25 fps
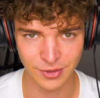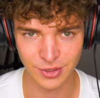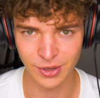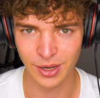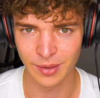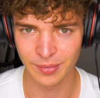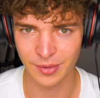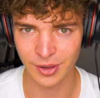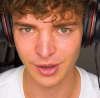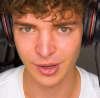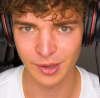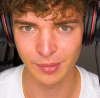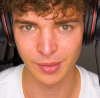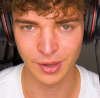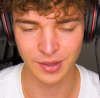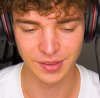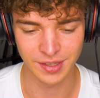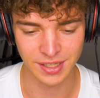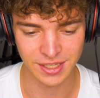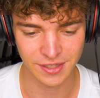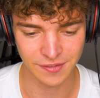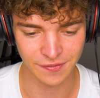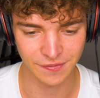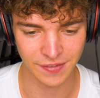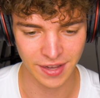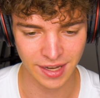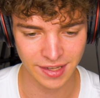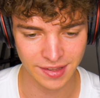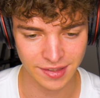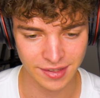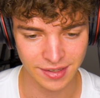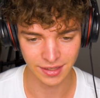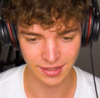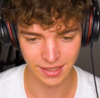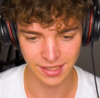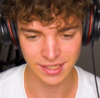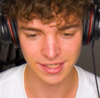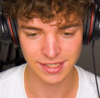So I'm talking about this
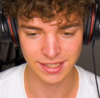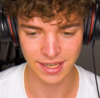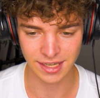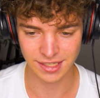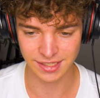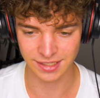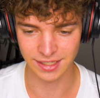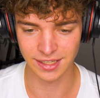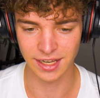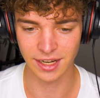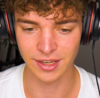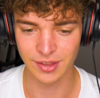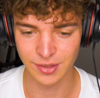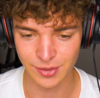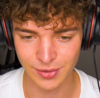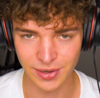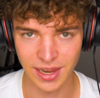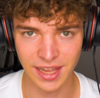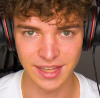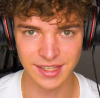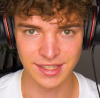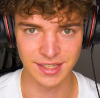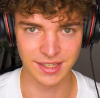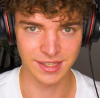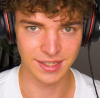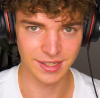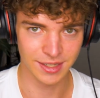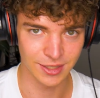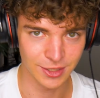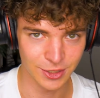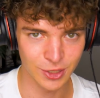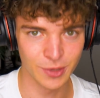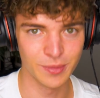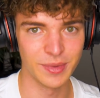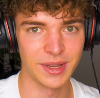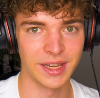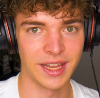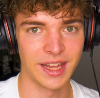effect. This is actually like two lenses
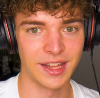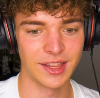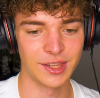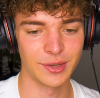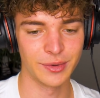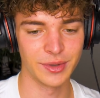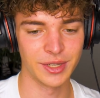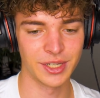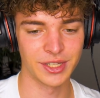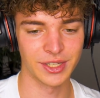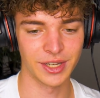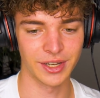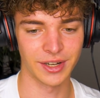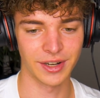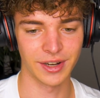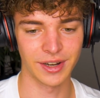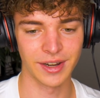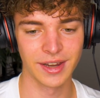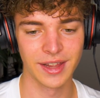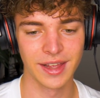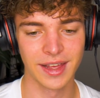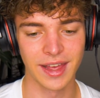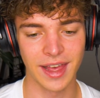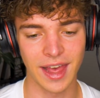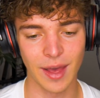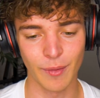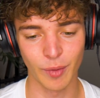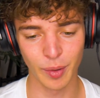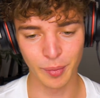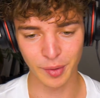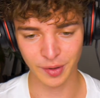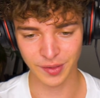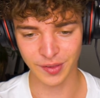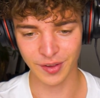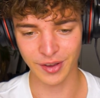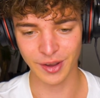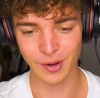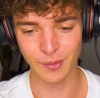zooming into each other. And we
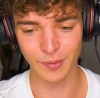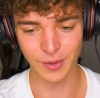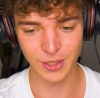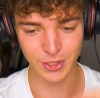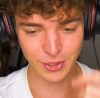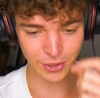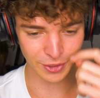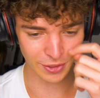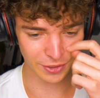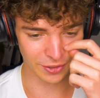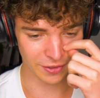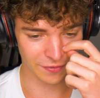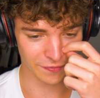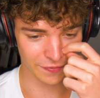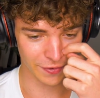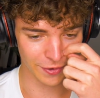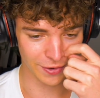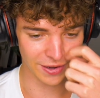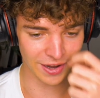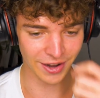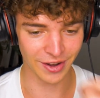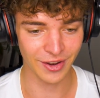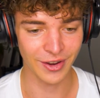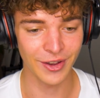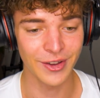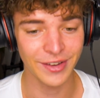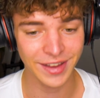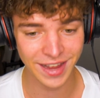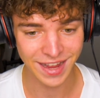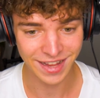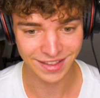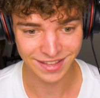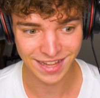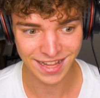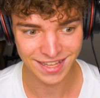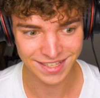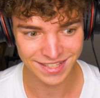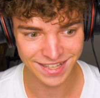were talking with Jordi on the phone, like,
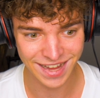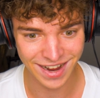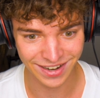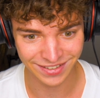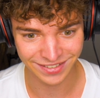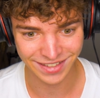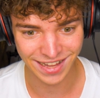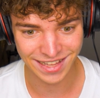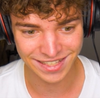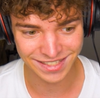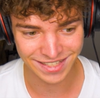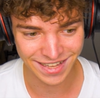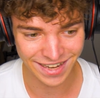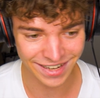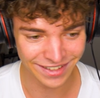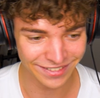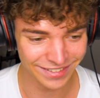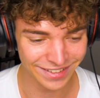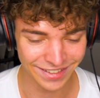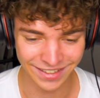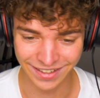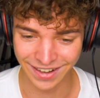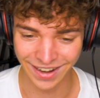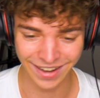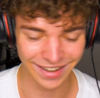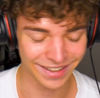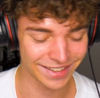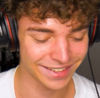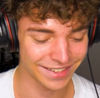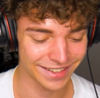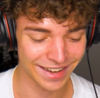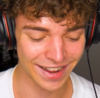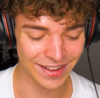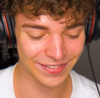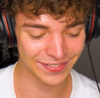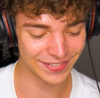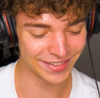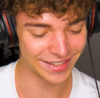okay, dance now. And like,
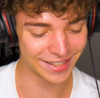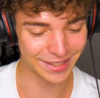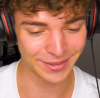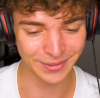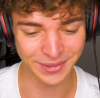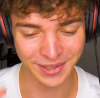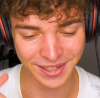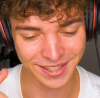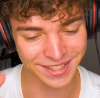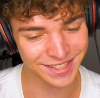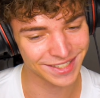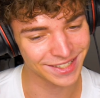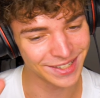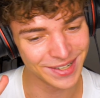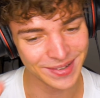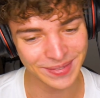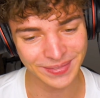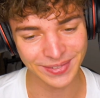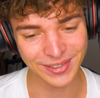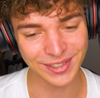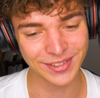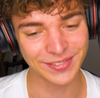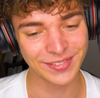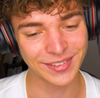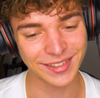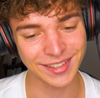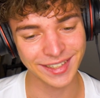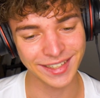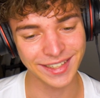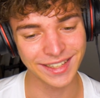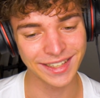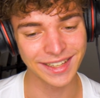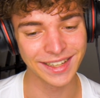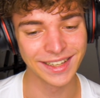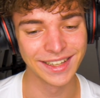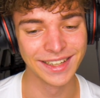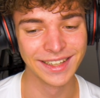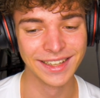I think it worked so
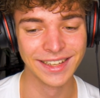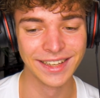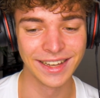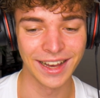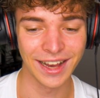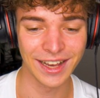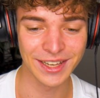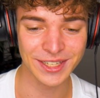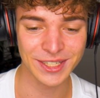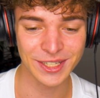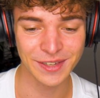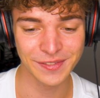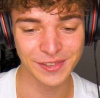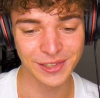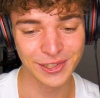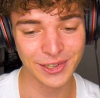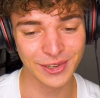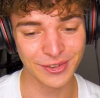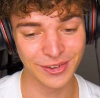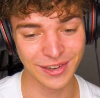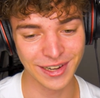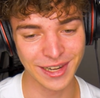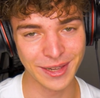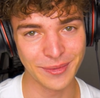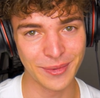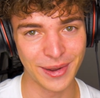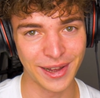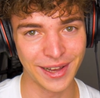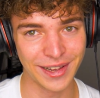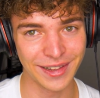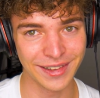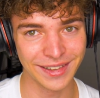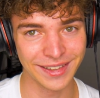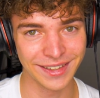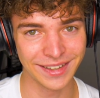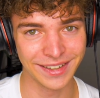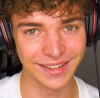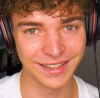perfectly. Also, if you look really
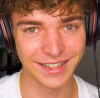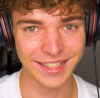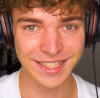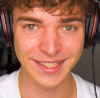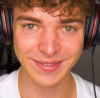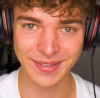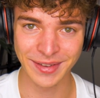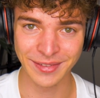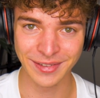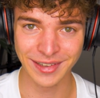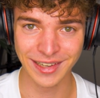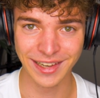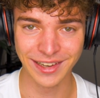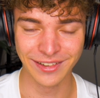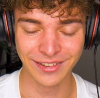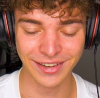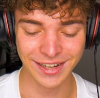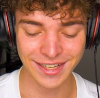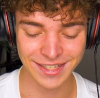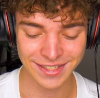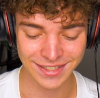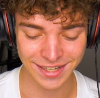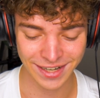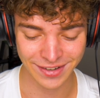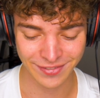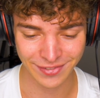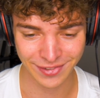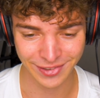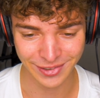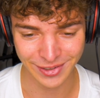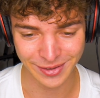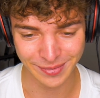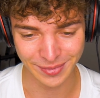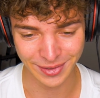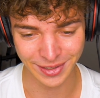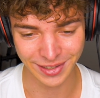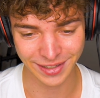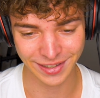well, this is maybe a little Easter egg for
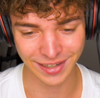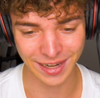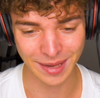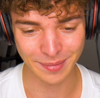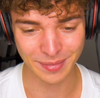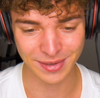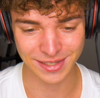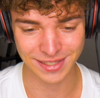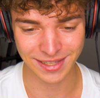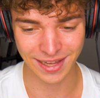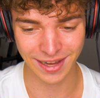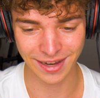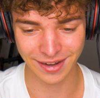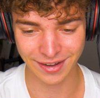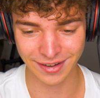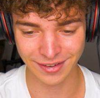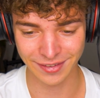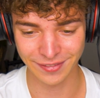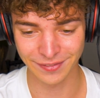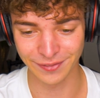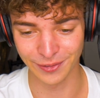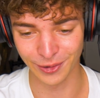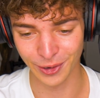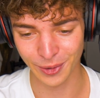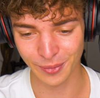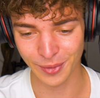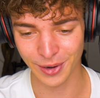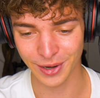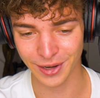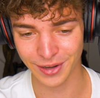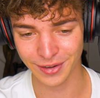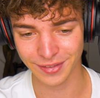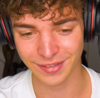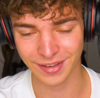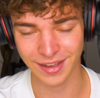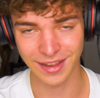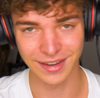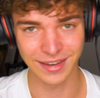you, but the clip is like
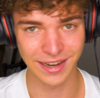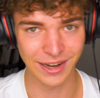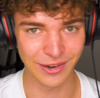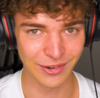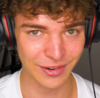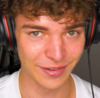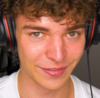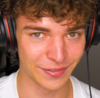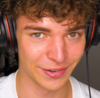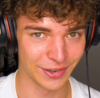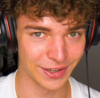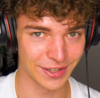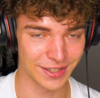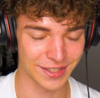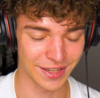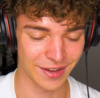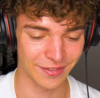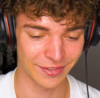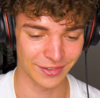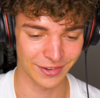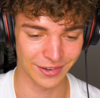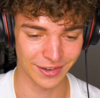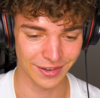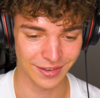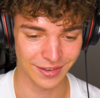forwarded and then reversed after